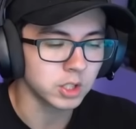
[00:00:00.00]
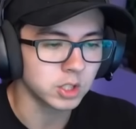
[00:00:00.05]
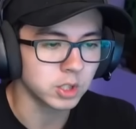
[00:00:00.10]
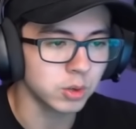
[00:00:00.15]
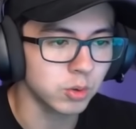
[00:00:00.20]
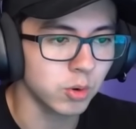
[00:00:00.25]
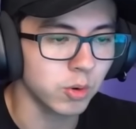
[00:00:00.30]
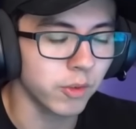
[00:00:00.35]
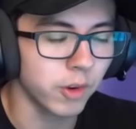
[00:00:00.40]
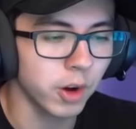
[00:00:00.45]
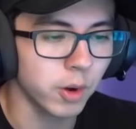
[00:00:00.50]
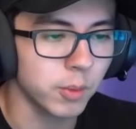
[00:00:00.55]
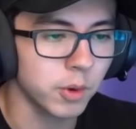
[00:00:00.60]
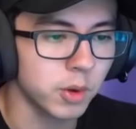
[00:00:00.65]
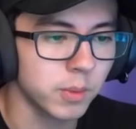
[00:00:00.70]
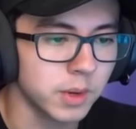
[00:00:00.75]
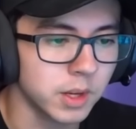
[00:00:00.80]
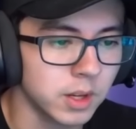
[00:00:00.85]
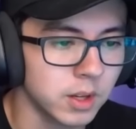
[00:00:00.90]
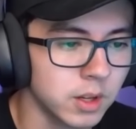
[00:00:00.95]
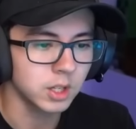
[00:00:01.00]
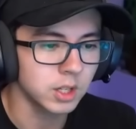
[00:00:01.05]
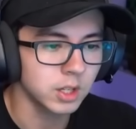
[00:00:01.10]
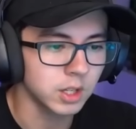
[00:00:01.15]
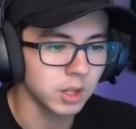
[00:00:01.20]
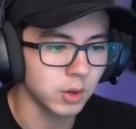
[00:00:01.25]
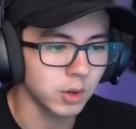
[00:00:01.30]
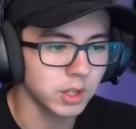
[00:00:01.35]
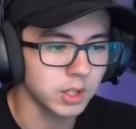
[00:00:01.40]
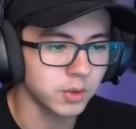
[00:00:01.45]
he threw a fireball at me.
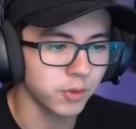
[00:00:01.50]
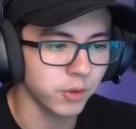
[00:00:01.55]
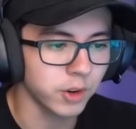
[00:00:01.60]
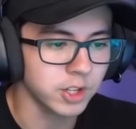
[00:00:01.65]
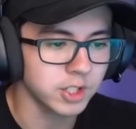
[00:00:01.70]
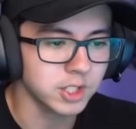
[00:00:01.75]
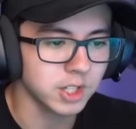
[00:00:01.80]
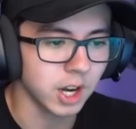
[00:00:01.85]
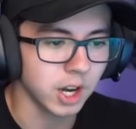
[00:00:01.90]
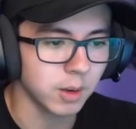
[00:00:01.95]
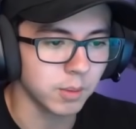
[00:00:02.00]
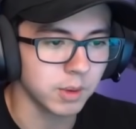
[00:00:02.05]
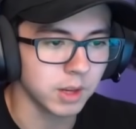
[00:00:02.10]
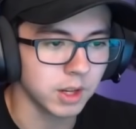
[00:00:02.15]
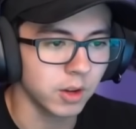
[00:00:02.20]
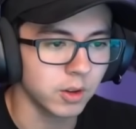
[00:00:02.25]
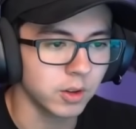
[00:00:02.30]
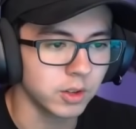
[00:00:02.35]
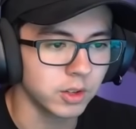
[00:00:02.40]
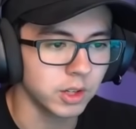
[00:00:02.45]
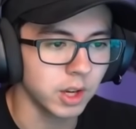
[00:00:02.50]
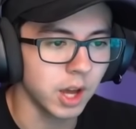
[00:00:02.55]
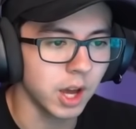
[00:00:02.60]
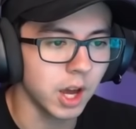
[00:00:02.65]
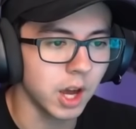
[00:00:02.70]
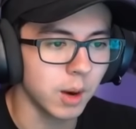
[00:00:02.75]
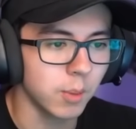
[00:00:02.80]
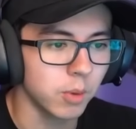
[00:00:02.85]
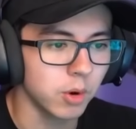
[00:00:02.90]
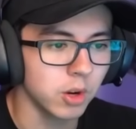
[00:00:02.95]
Yo, he's friend signing me.
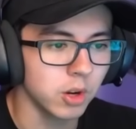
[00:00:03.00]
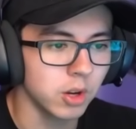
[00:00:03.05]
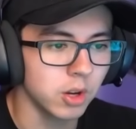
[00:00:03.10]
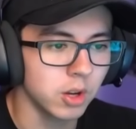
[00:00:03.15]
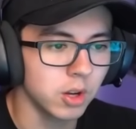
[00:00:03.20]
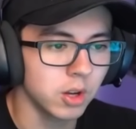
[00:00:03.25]
Nah, bruh.